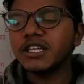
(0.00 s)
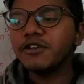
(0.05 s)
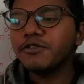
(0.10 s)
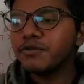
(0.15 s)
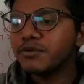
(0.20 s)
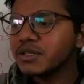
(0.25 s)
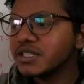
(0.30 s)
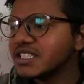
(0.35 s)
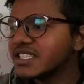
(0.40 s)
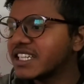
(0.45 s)
If
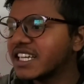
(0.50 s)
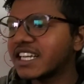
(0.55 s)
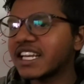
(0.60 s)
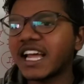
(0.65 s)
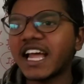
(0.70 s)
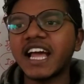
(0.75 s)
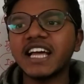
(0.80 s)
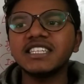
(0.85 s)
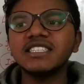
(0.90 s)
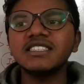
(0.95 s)
we see an
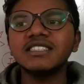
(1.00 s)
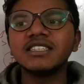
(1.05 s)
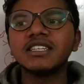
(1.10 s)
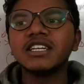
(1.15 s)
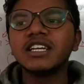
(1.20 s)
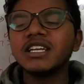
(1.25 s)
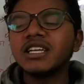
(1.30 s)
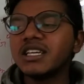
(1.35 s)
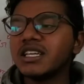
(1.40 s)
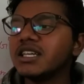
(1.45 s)
ant,
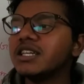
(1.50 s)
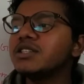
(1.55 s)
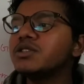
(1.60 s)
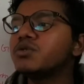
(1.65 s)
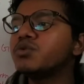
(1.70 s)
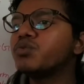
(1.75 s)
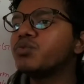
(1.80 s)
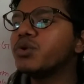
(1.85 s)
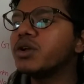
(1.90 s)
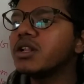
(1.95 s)
it
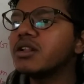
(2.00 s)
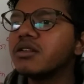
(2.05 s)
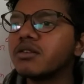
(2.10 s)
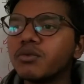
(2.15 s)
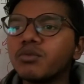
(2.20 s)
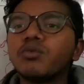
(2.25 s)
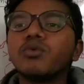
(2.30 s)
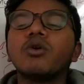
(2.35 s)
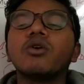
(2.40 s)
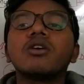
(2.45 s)
will
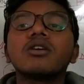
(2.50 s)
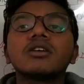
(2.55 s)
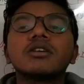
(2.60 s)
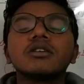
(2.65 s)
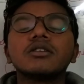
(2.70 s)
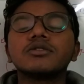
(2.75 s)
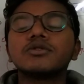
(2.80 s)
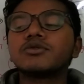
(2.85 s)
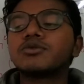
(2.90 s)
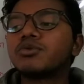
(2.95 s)
walk
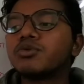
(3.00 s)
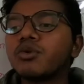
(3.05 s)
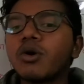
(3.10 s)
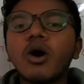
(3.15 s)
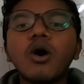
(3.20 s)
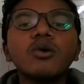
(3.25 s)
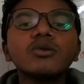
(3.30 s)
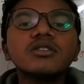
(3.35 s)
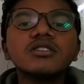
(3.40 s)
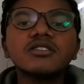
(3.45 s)

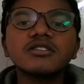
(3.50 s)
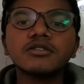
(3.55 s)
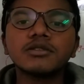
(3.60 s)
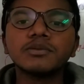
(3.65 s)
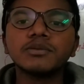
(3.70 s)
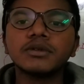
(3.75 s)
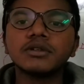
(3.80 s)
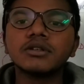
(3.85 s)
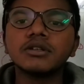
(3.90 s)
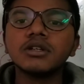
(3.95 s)
throughout the
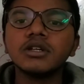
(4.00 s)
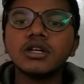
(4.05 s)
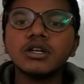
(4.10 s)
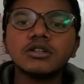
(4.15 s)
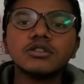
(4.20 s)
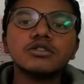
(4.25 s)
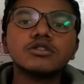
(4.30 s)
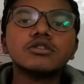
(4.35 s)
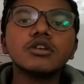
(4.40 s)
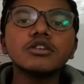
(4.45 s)
summer
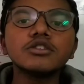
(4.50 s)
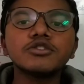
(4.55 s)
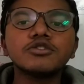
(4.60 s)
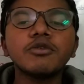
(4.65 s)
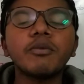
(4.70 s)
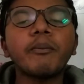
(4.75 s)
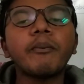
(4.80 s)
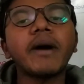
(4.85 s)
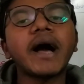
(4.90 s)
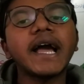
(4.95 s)
just to
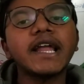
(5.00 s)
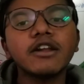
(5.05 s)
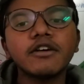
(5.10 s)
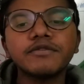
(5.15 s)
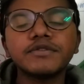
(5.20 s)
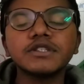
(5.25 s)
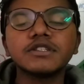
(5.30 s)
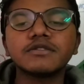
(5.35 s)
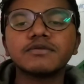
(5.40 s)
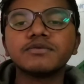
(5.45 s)
pile
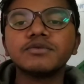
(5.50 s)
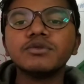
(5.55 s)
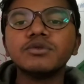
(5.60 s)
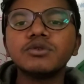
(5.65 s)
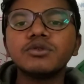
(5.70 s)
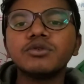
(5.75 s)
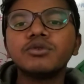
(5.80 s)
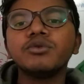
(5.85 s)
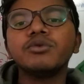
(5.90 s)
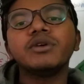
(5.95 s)
up its
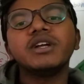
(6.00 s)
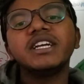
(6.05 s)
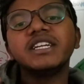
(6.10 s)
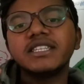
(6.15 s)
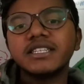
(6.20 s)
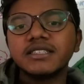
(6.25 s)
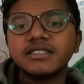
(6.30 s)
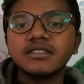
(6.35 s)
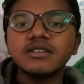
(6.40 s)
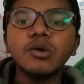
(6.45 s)
food to eat
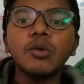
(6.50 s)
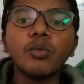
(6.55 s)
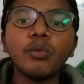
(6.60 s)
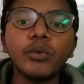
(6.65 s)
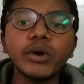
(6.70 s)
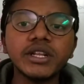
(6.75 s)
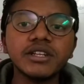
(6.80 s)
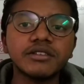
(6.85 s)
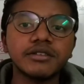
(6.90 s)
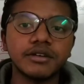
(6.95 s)
in the
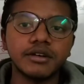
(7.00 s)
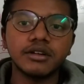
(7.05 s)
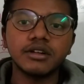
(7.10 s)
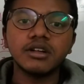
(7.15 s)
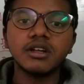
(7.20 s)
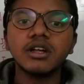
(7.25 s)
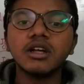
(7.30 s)
winter.